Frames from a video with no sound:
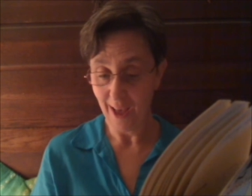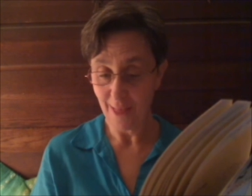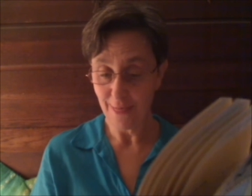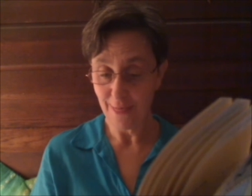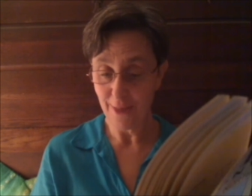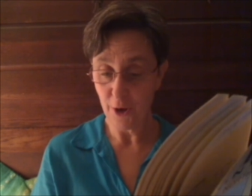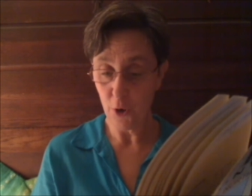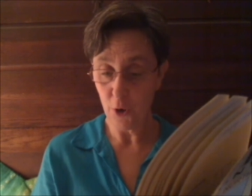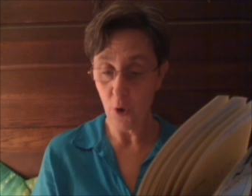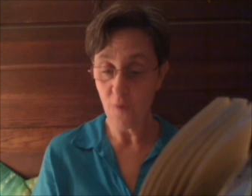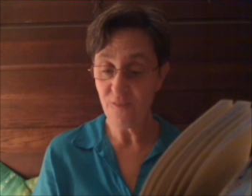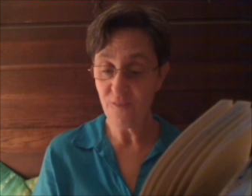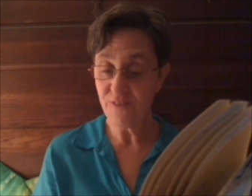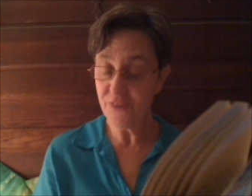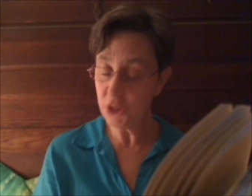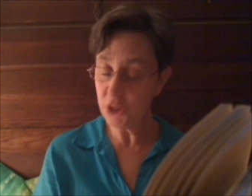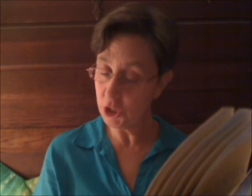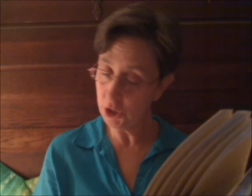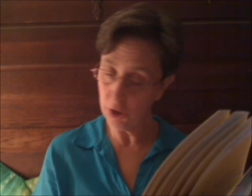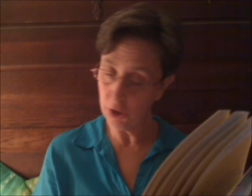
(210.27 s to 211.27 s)
Their
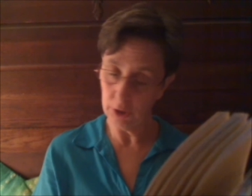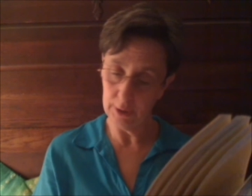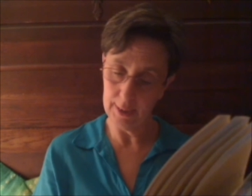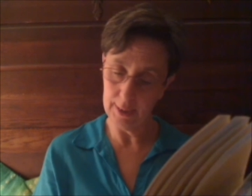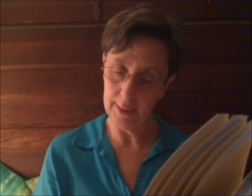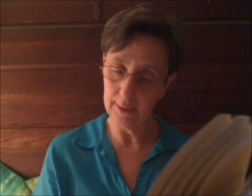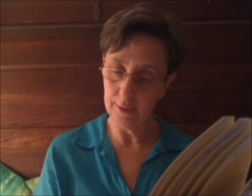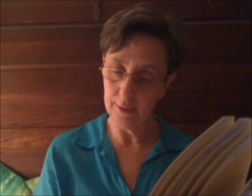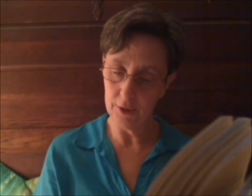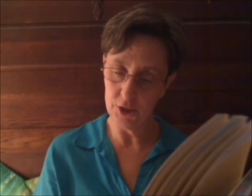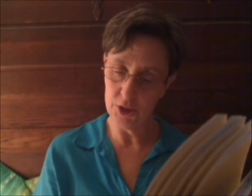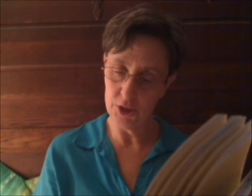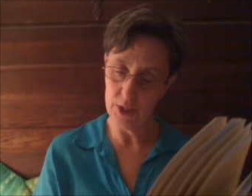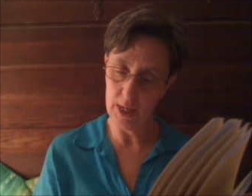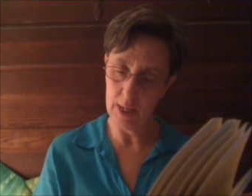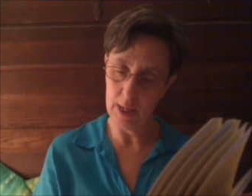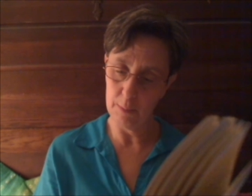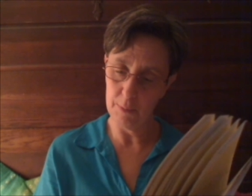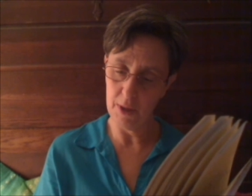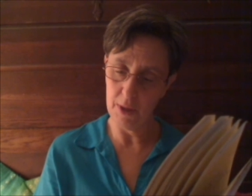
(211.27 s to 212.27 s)
official English
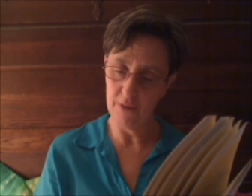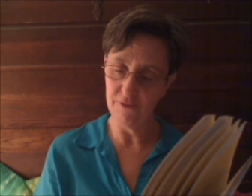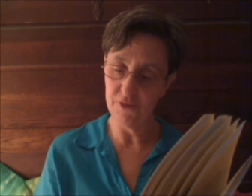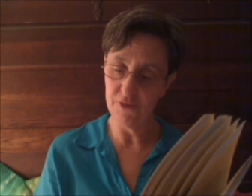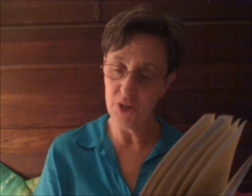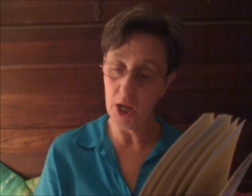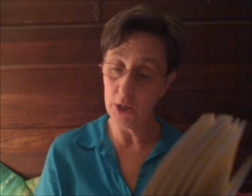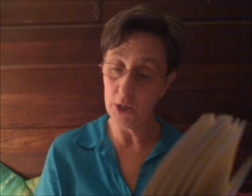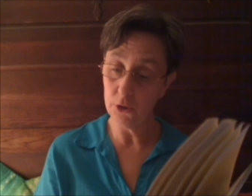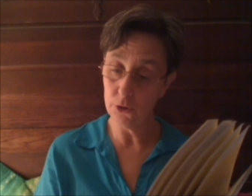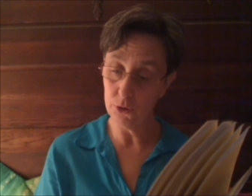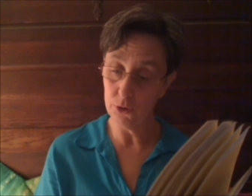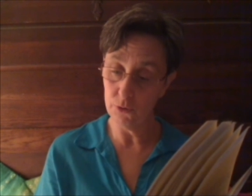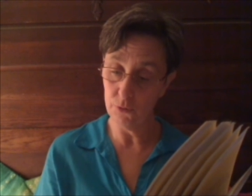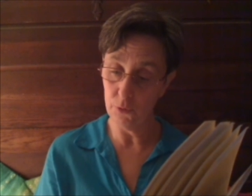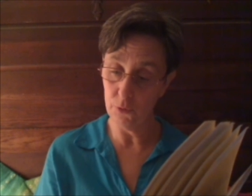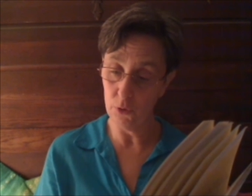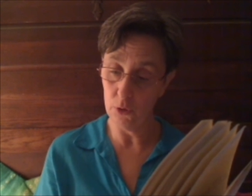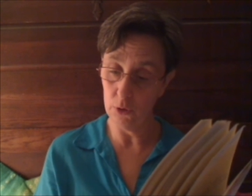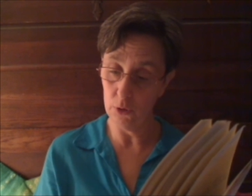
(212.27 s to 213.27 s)
name of tundra
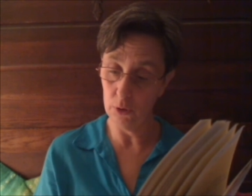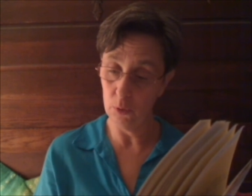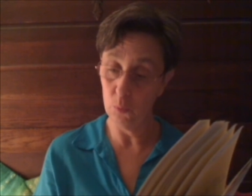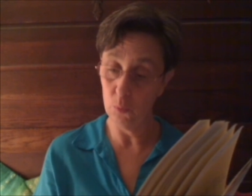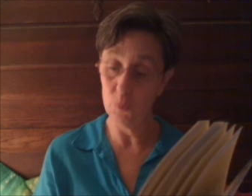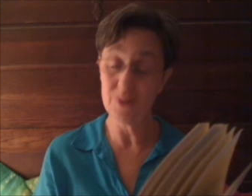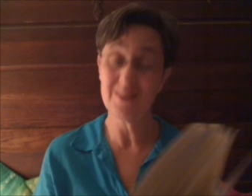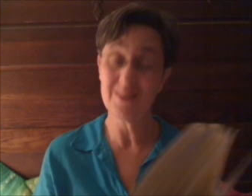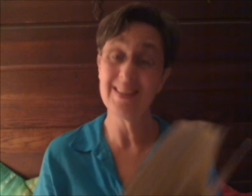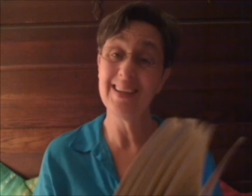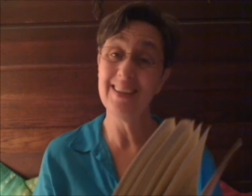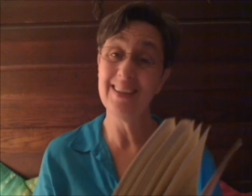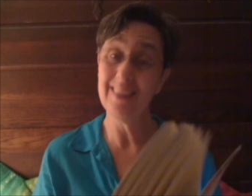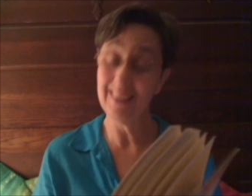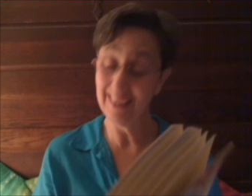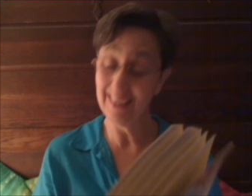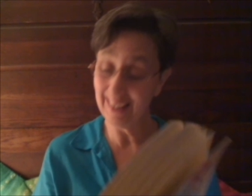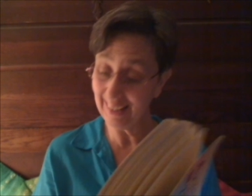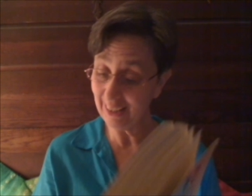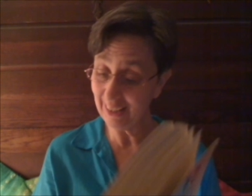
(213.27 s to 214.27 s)
vole was
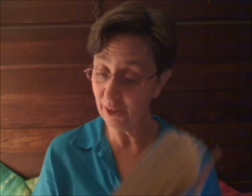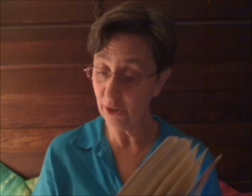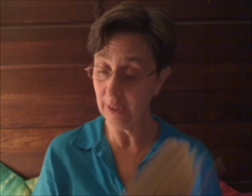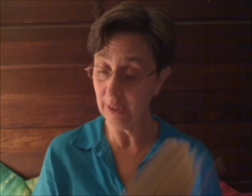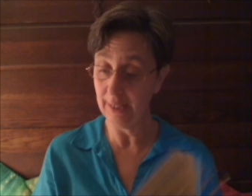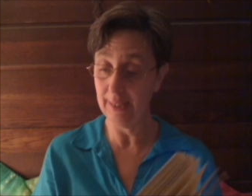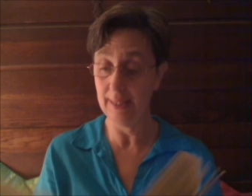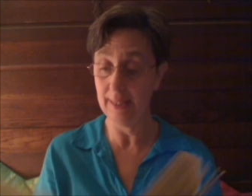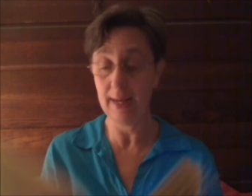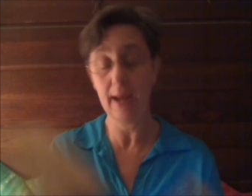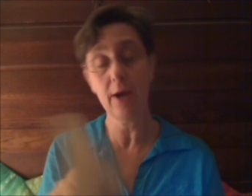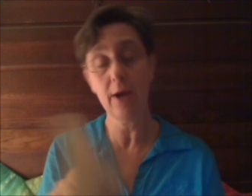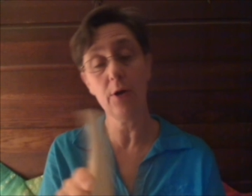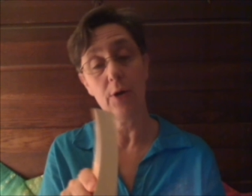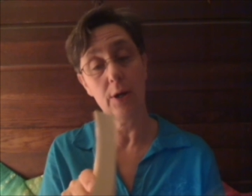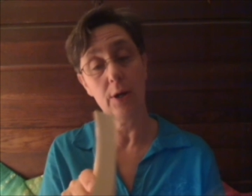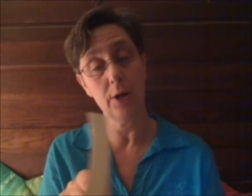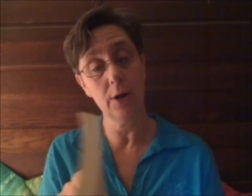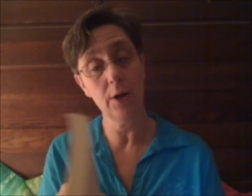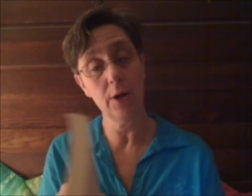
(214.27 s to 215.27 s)
clearly an
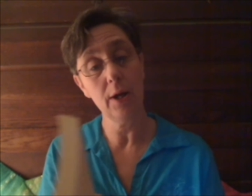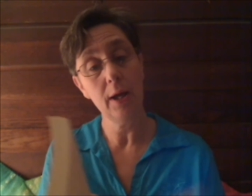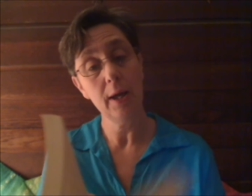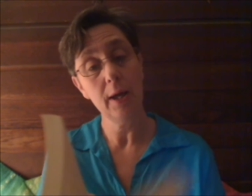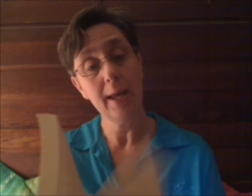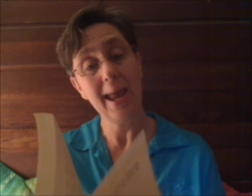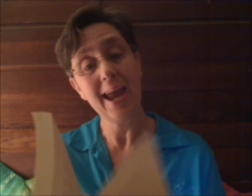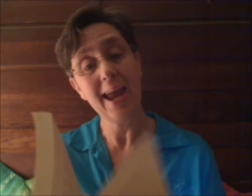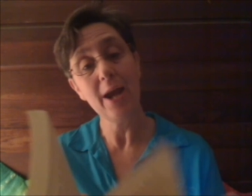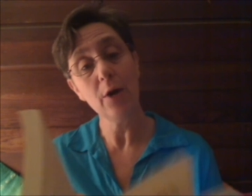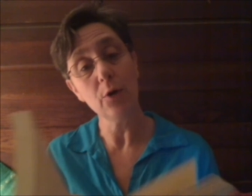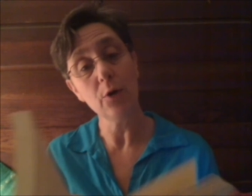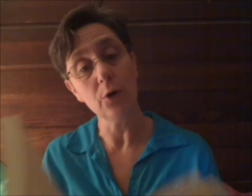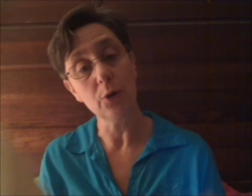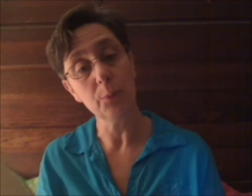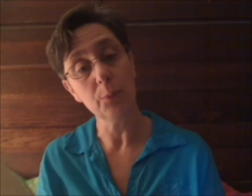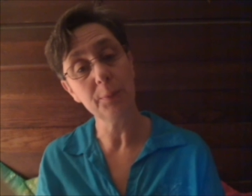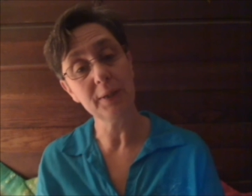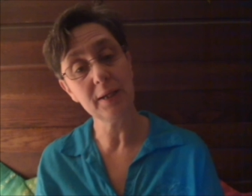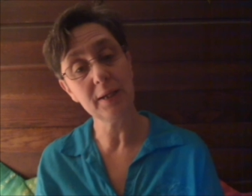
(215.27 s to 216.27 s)
error
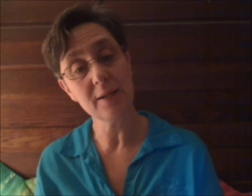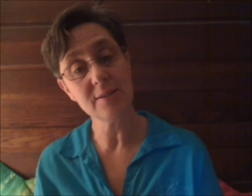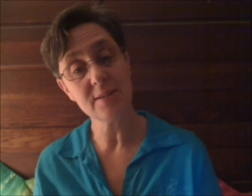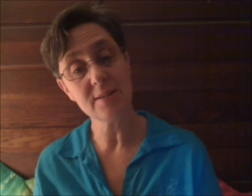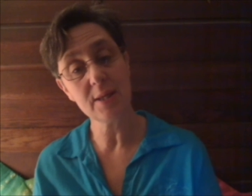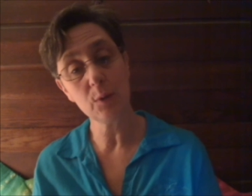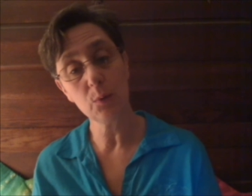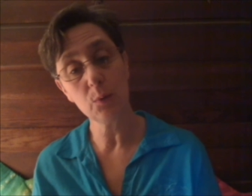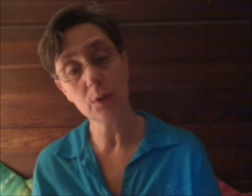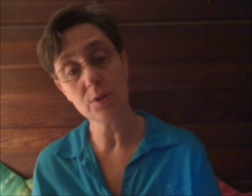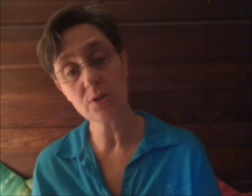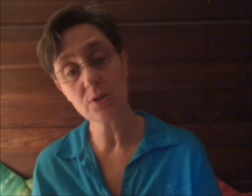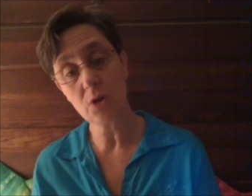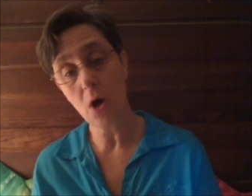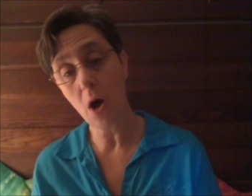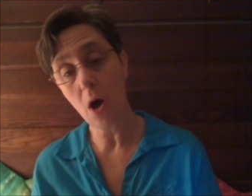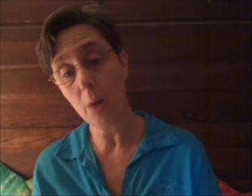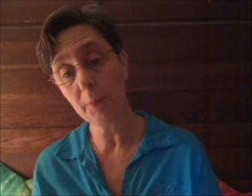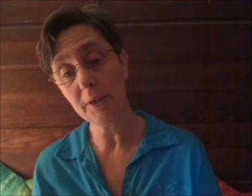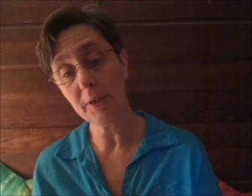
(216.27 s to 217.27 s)
because they were as
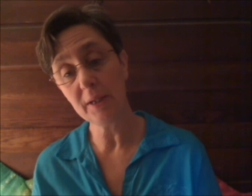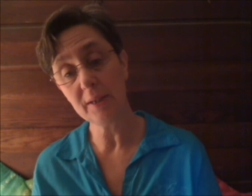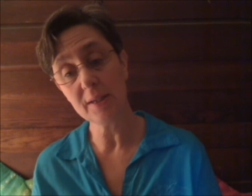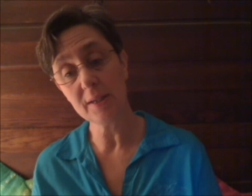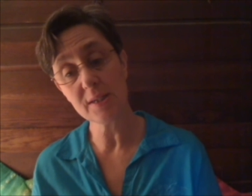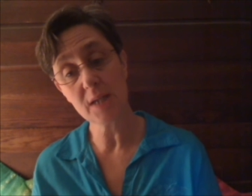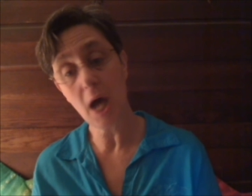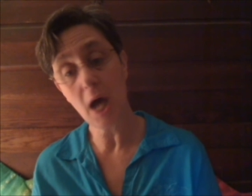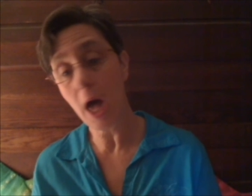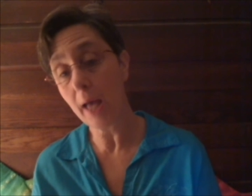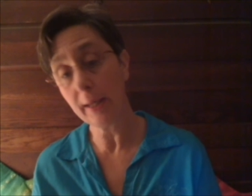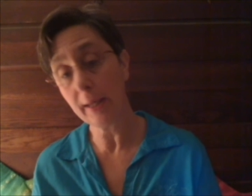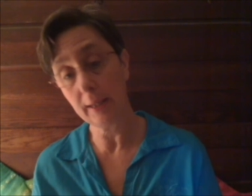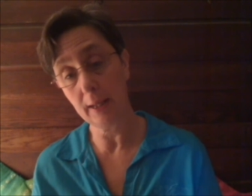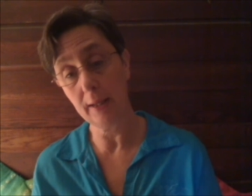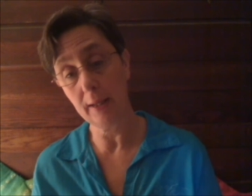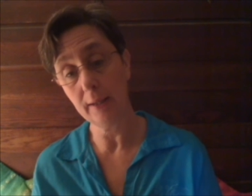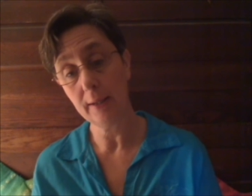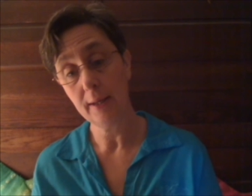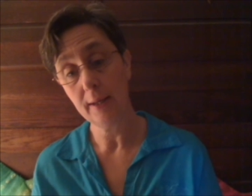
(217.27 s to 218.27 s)
common in the
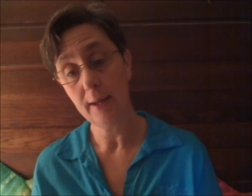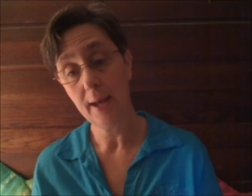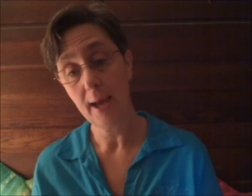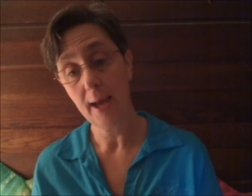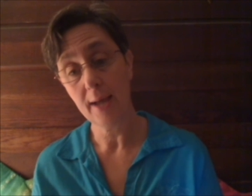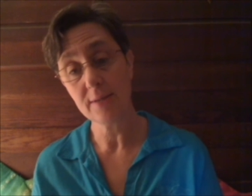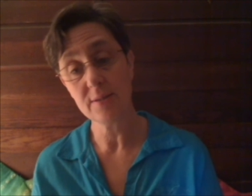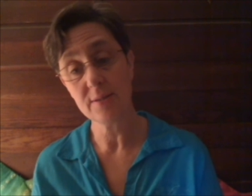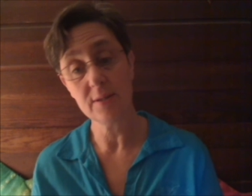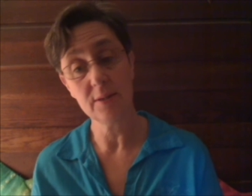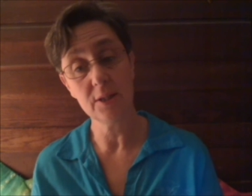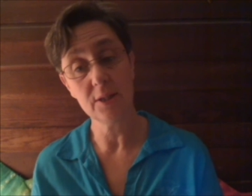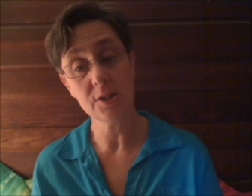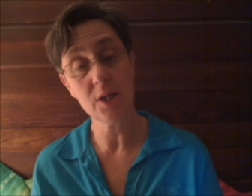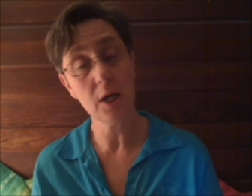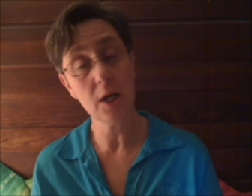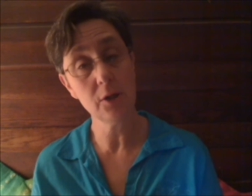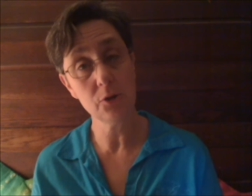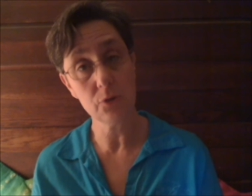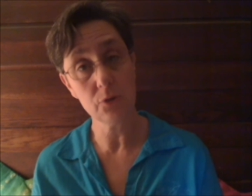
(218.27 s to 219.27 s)
taiga as in the
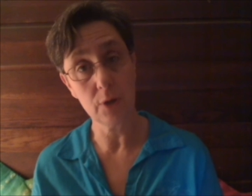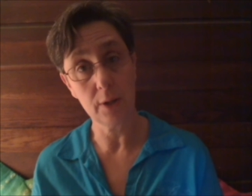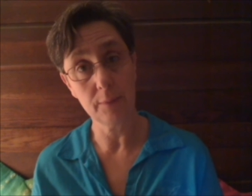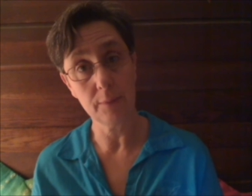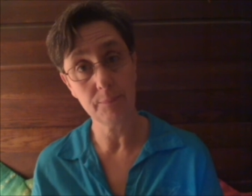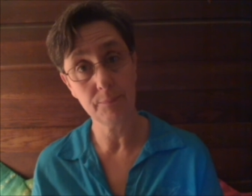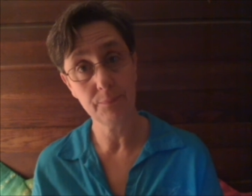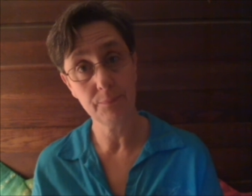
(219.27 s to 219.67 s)
tundra,